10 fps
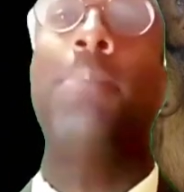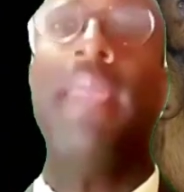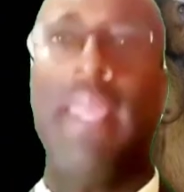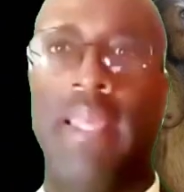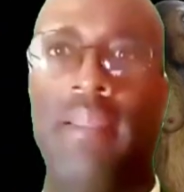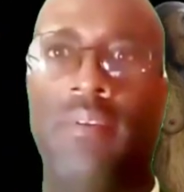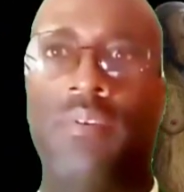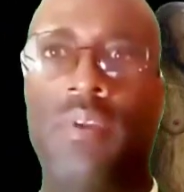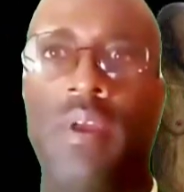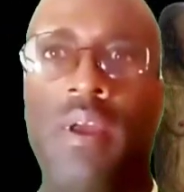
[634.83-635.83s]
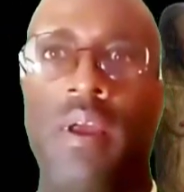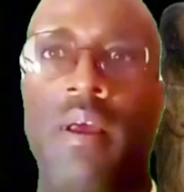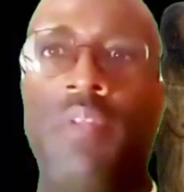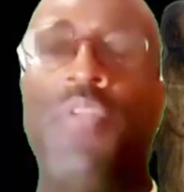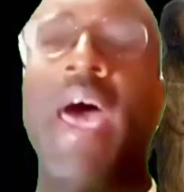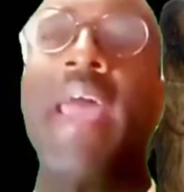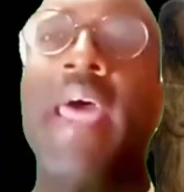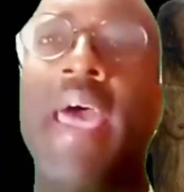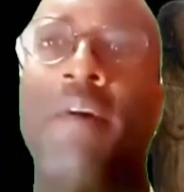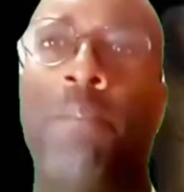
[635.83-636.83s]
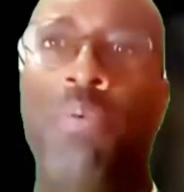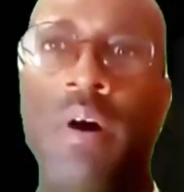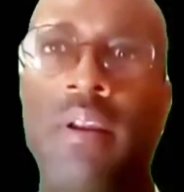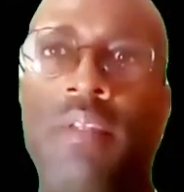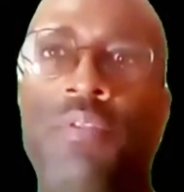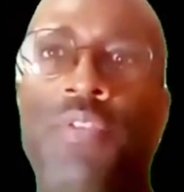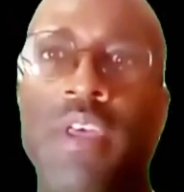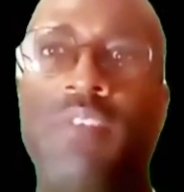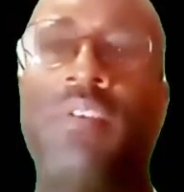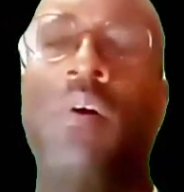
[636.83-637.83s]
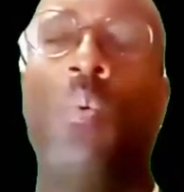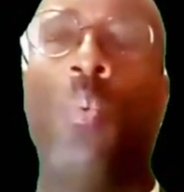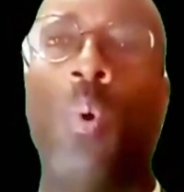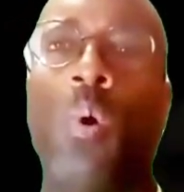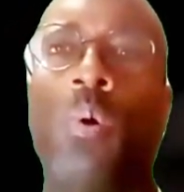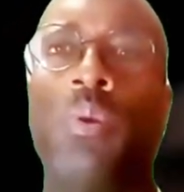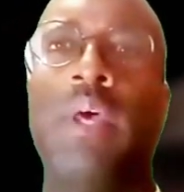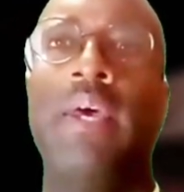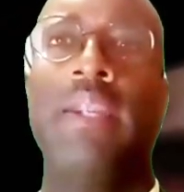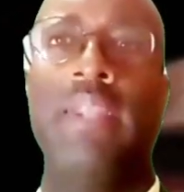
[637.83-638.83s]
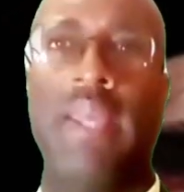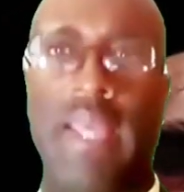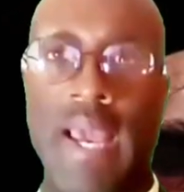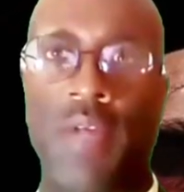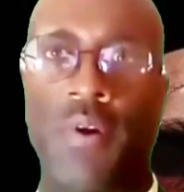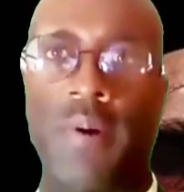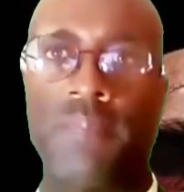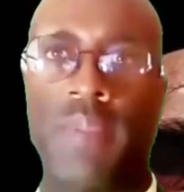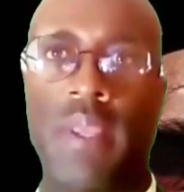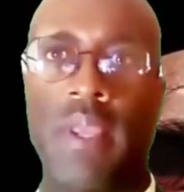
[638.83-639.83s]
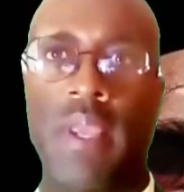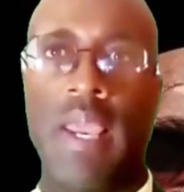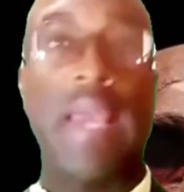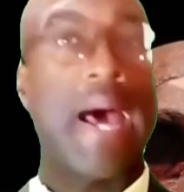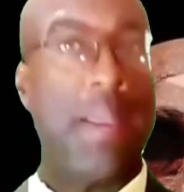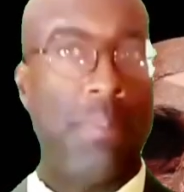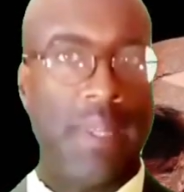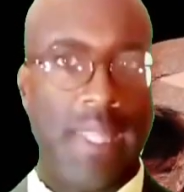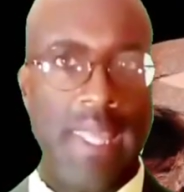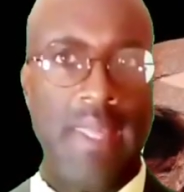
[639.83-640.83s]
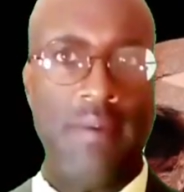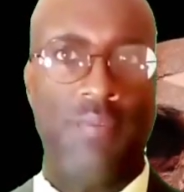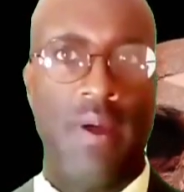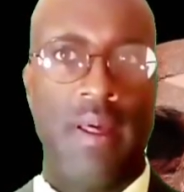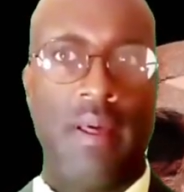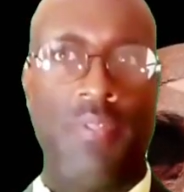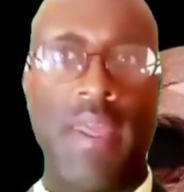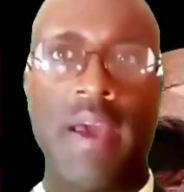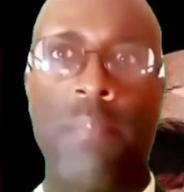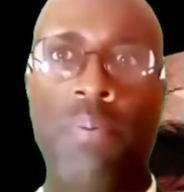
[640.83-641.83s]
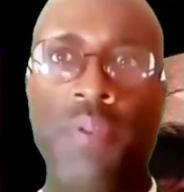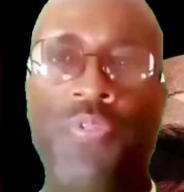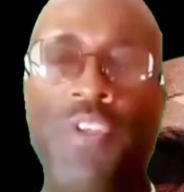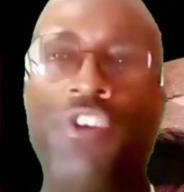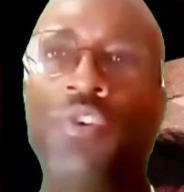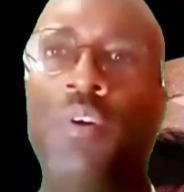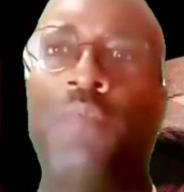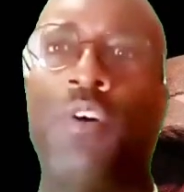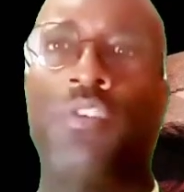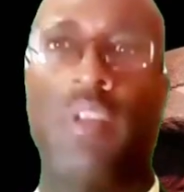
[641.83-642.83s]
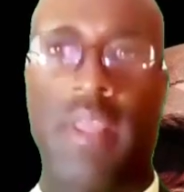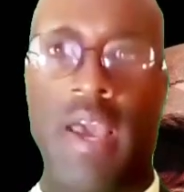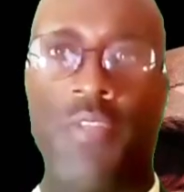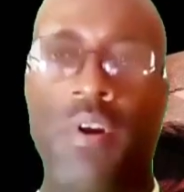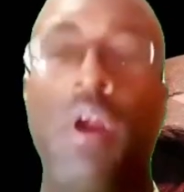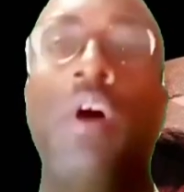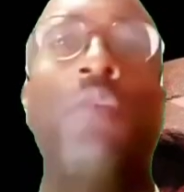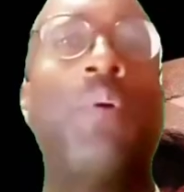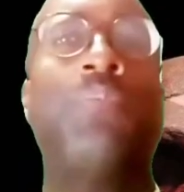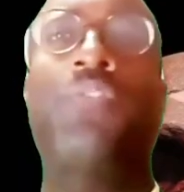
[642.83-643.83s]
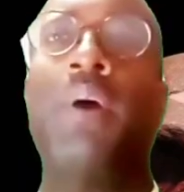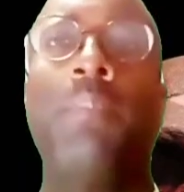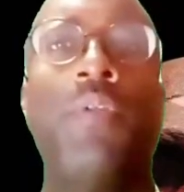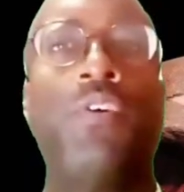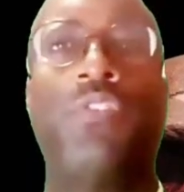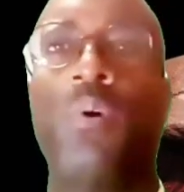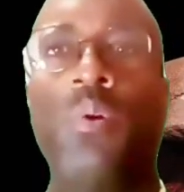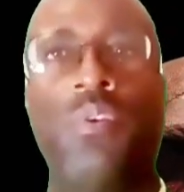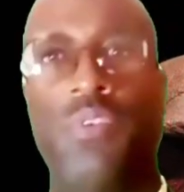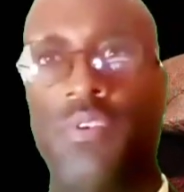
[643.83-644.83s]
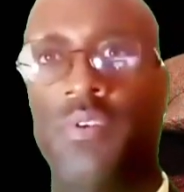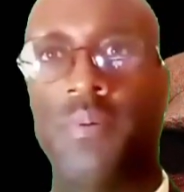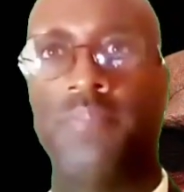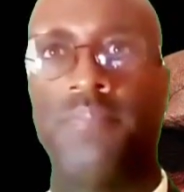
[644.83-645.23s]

beings that have put this world together. And I believe they have put this universe together from some other solar system.